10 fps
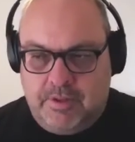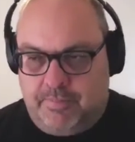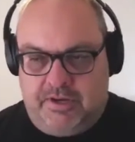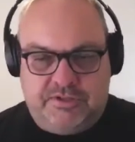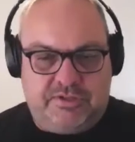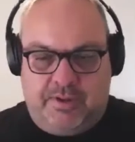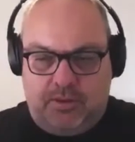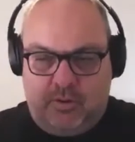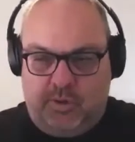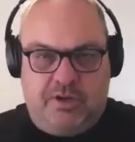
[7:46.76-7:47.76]
But it's about
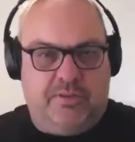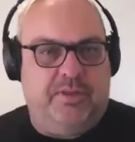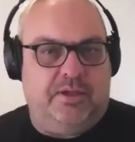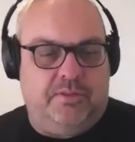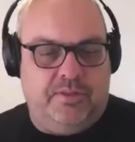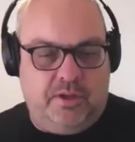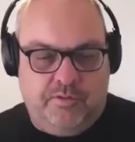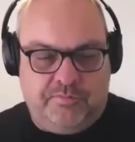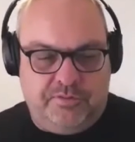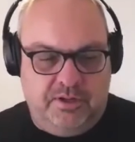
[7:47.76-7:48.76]
the one thing. I think
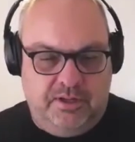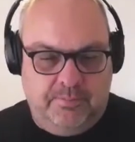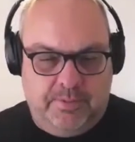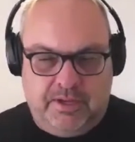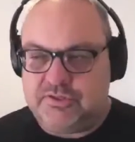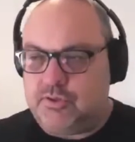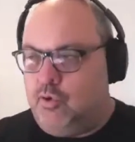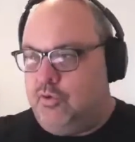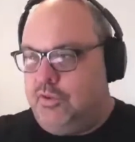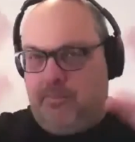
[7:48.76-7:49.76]
often amongst
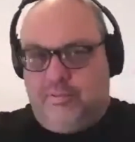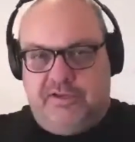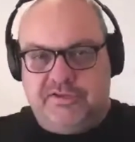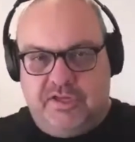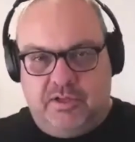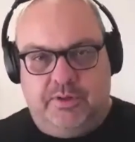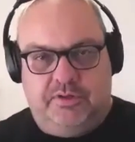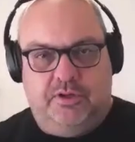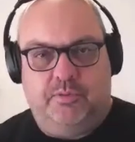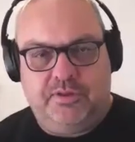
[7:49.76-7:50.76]
all the complexity that we
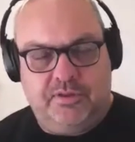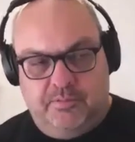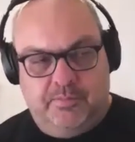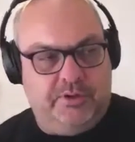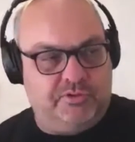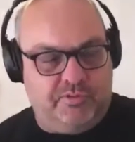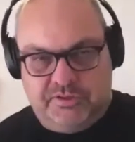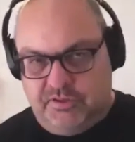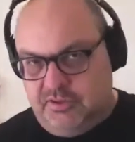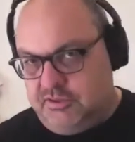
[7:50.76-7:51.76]
deal with, and the most
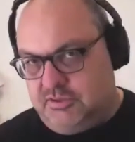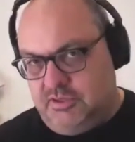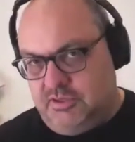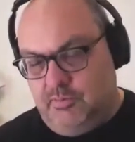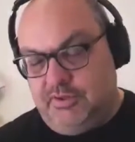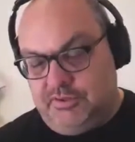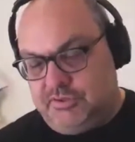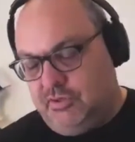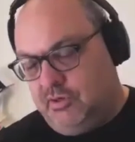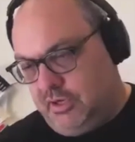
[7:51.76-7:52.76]
recent and the one that's
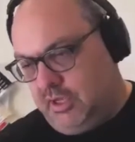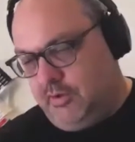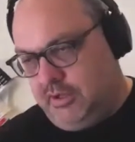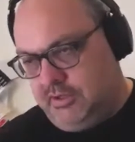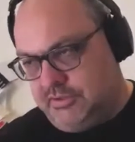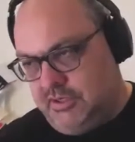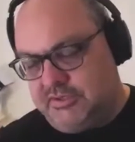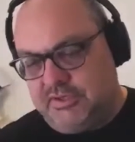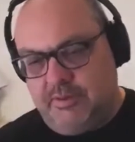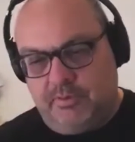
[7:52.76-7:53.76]
still ongoing is an
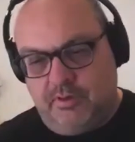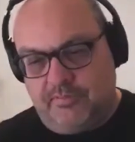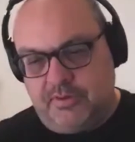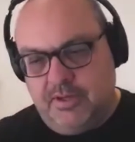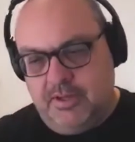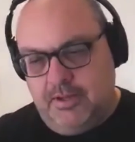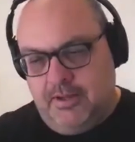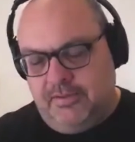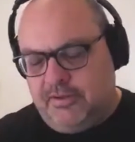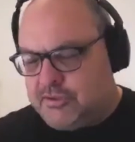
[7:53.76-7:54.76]
example of it,
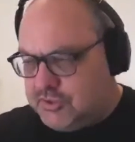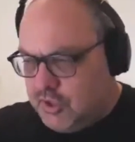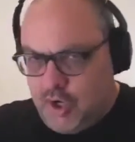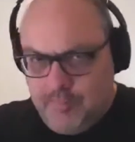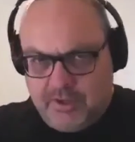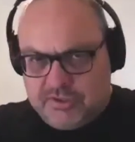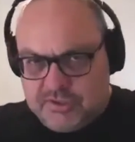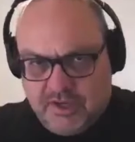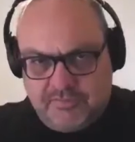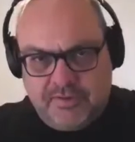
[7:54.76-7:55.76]
there's so much
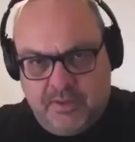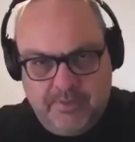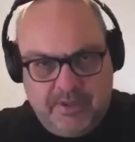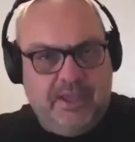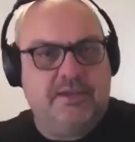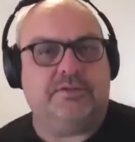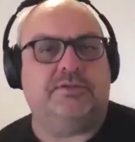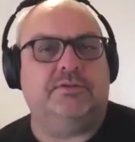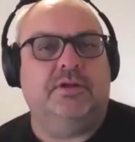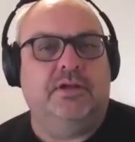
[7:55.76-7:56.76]
stuff coming at
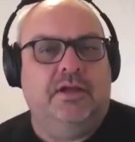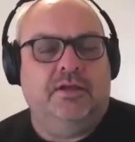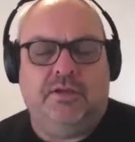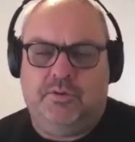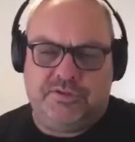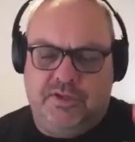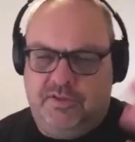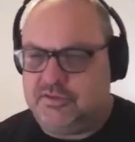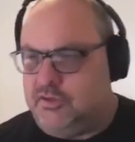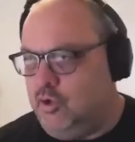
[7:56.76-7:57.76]
us. You would see
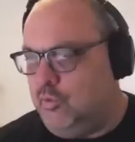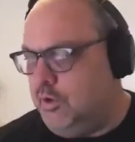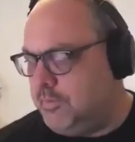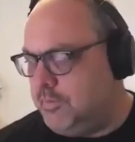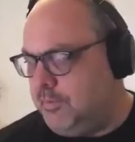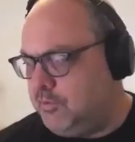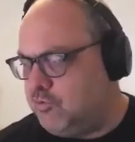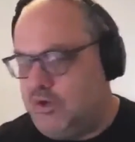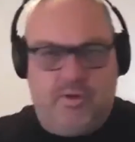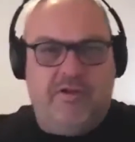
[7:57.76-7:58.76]
this in your work, people
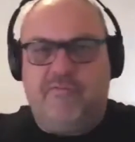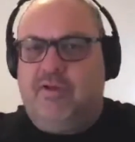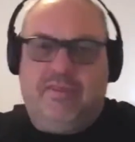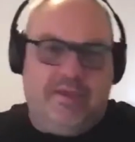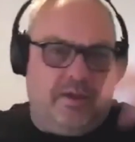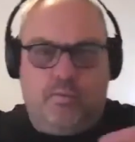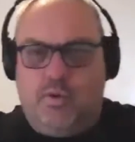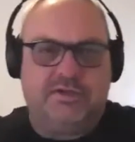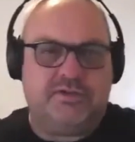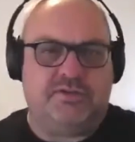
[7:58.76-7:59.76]
trying to do everything at
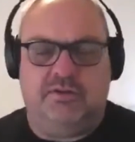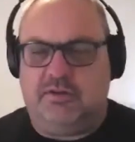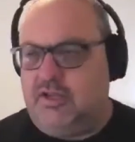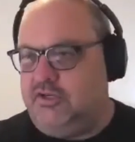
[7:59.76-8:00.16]
once and